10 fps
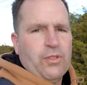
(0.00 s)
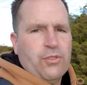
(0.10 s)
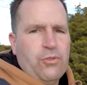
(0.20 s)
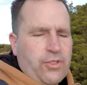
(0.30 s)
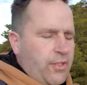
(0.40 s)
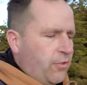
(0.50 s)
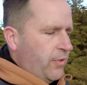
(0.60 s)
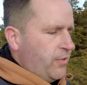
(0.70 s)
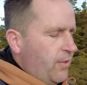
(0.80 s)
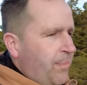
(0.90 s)
England is always kind of
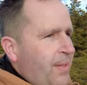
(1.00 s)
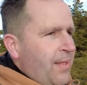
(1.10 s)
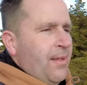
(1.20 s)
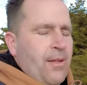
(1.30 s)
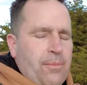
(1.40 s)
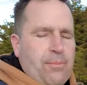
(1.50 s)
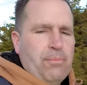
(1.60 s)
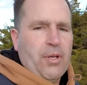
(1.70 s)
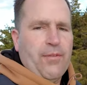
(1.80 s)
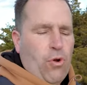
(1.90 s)
crazy.
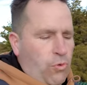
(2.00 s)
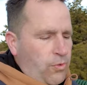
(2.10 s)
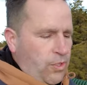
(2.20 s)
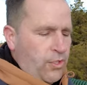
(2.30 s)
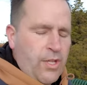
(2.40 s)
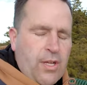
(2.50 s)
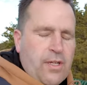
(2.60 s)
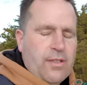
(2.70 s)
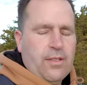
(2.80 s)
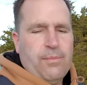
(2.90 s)
But I've owned
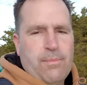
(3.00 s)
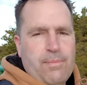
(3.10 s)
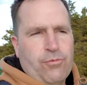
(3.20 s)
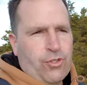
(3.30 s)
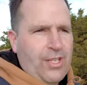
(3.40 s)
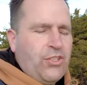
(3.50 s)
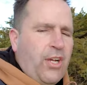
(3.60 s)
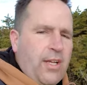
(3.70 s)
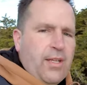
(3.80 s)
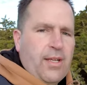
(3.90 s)
the
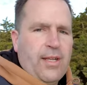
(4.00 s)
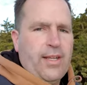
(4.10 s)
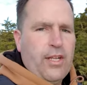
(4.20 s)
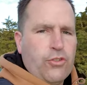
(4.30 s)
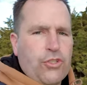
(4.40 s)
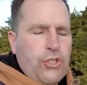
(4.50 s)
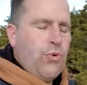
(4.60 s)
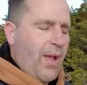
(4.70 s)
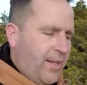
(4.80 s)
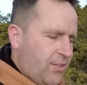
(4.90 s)
DJI Air
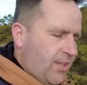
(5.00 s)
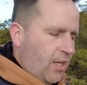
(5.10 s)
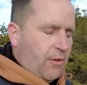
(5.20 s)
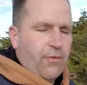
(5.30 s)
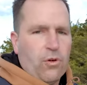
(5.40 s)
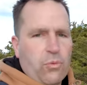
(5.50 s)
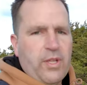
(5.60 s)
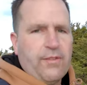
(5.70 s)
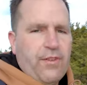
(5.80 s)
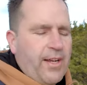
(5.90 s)
2S now for a
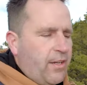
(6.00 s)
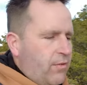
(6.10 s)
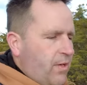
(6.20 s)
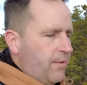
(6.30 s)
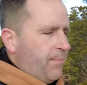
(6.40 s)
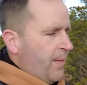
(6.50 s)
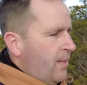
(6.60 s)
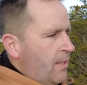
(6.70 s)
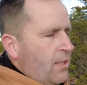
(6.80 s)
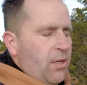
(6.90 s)
week, flying it around
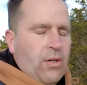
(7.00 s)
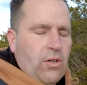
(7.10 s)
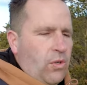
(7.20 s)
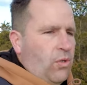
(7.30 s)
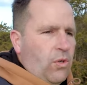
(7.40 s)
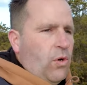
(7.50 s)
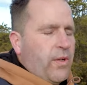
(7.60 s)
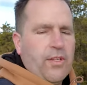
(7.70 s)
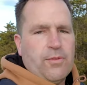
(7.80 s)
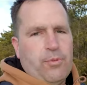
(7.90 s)

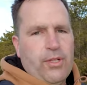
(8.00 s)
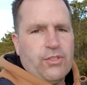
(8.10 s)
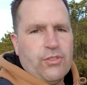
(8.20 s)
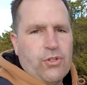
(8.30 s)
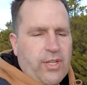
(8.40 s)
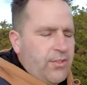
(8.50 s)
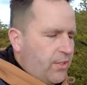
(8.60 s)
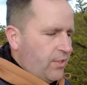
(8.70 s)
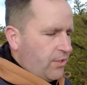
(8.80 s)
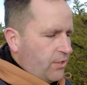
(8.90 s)
all kinds of places, all
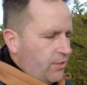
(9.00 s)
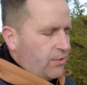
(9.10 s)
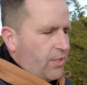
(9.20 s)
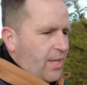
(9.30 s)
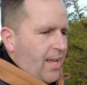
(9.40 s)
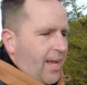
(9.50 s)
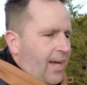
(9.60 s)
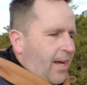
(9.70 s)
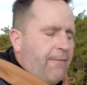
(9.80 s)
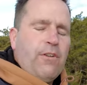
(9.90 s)
kinds of conditions.
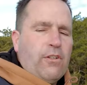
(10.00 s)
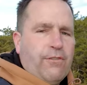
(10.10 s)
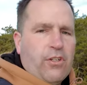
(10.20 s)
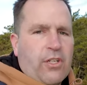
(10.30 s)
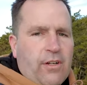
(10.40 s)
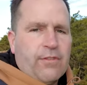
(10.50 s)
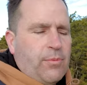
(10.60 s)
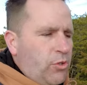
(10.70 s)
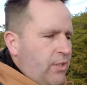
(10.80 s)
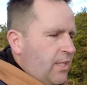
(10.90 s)
I feel very
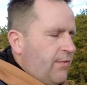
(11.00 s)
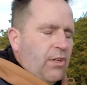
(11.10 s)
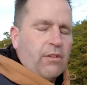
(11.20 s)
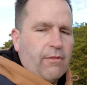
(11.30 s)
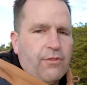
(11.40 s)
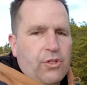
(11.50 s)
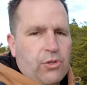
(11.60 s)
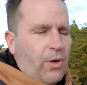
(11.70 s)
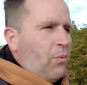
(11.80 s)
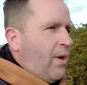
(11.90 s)
comfortable giving it a
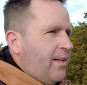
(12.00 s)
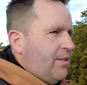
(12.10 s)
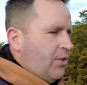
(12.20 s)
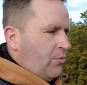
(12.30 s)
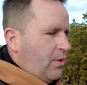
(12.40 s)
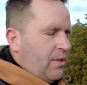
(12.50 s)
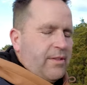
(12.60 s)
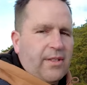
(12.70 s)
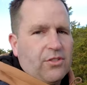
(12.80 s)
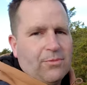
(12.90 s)
review. I wanted
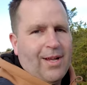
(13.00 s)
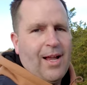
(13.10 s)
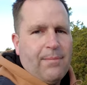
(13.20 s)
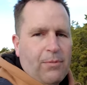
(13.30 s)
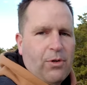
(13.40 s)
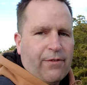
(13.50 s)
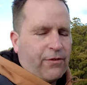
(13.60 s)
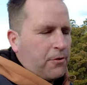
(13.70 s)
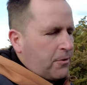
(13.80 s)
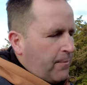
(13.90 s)
to get some time in with it
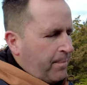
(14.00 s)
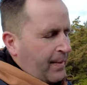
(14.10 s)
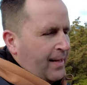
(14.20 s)
first.